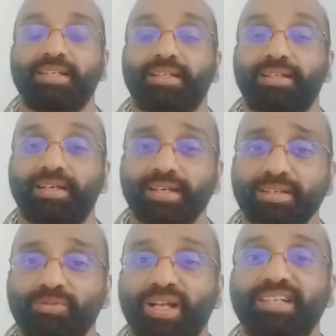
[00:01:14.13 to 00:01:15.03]
Greater
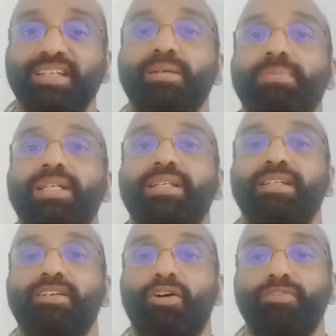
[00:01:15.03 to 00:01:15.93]

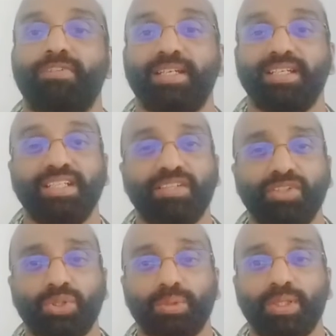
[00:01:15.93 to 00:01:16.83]
vulnerability of an
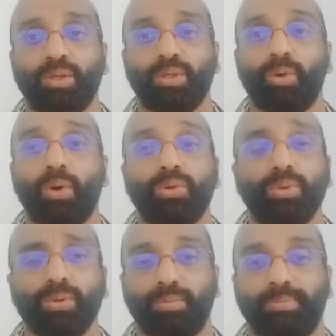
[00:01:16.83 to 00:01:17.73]
individual or group